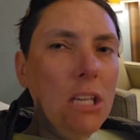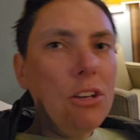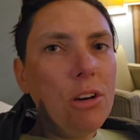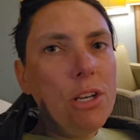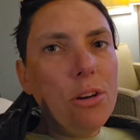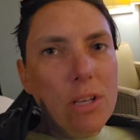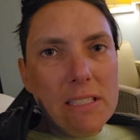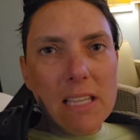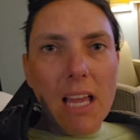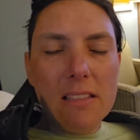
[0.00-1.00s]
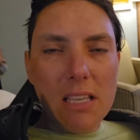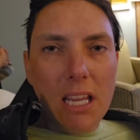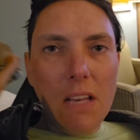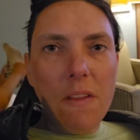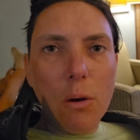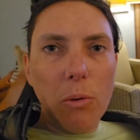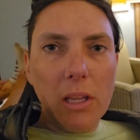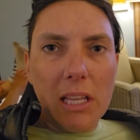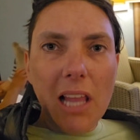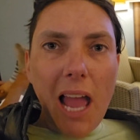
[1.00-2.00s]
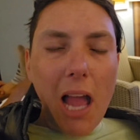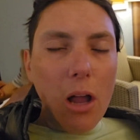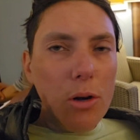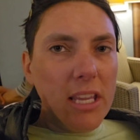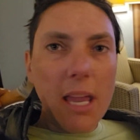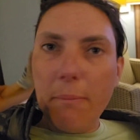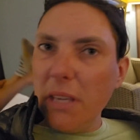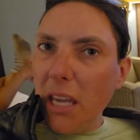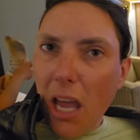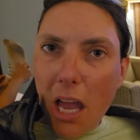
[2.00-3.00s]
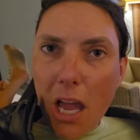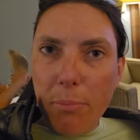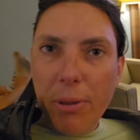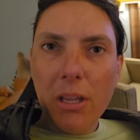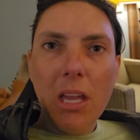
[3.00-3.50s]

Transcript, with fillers: you know, I noticed last night they were really loud. It kept me up.